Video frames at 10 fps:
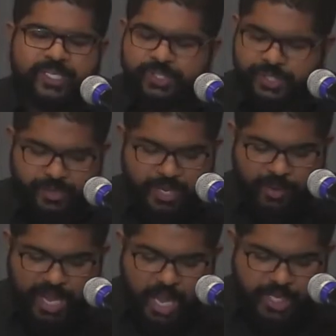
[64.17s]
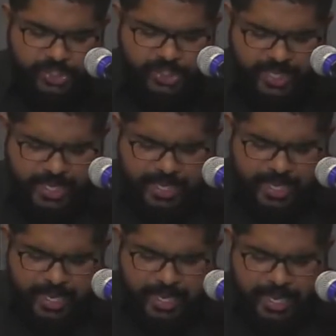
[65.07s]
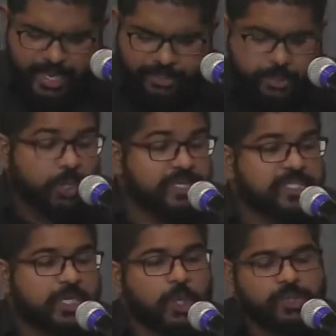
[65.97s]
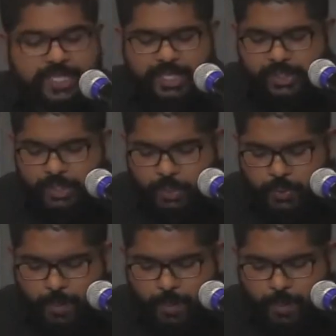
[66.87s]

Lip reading: stir our hearts and draw us closer to you.